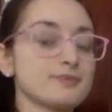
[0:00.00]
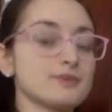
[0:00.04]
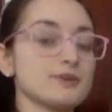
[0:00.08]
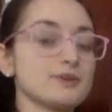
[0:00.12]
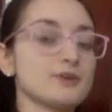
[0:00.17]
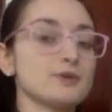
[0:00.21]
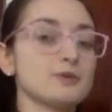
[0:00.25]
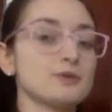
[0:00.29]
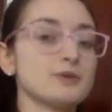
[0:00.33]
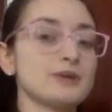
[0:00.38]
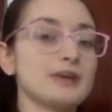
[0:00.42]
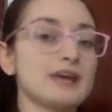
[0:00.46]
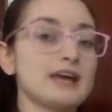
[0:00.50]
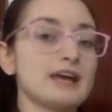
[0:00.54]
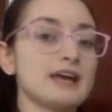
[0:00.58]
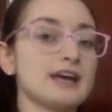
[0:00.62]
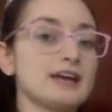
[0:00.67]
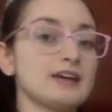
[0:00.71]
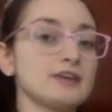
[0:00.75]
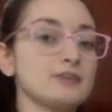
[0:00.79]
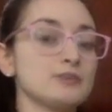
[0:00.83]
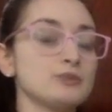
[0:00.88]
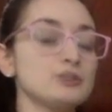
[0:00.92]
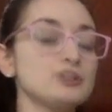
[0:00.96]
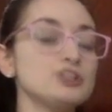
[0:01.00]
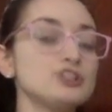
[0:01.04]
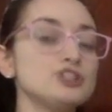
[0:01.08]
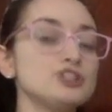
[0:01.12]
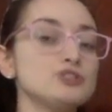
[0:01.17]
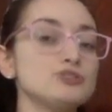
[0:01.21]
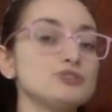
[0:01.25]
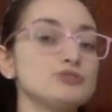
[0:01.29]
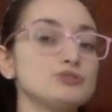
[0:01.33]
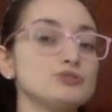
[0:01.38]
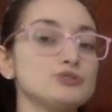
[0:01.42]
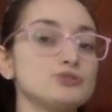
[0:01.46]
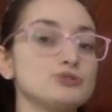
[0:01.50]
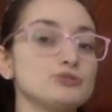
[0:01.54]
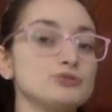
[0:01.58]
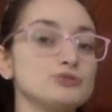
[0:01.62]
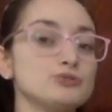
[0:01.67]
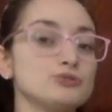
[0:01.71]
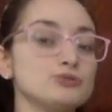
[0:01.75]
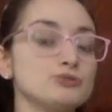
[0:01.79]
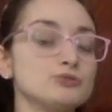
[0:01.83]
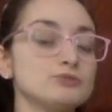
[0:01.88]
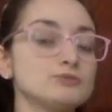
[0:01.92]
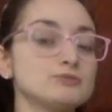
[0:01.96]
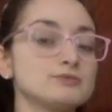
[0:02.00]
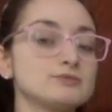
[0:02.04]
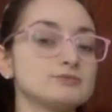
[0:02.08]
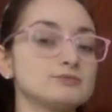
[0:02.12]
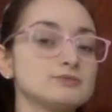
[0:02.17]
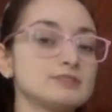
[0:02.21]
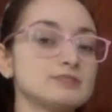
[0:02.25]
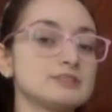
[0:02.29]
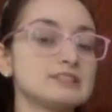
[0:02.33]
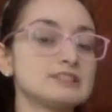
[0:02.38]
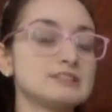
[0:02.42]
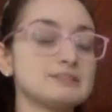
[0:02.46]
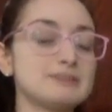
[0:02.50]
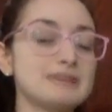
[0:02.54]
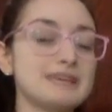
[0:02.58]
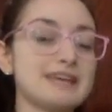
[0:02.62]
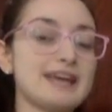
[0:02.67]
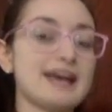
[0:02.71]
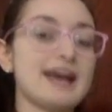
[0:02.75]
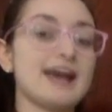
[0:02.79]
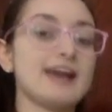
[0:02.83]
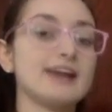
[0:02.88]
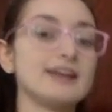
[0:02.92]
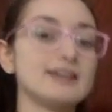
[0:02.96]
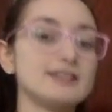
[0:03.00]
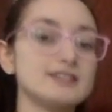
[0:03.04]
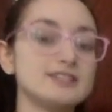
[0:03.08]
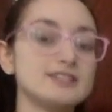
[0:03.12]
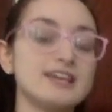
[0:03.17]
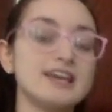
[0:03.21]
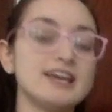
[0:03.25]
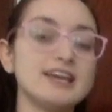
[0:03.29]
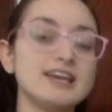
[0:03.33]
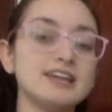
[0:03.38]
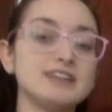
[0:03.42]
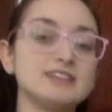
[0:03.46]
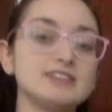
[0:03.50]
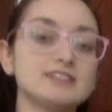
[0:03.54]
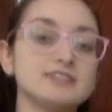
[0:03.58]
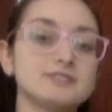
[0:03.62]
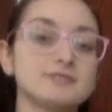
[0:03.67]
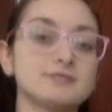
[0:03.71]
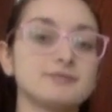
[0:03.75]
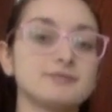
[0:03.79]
Okay, what did you do to make hat into hate?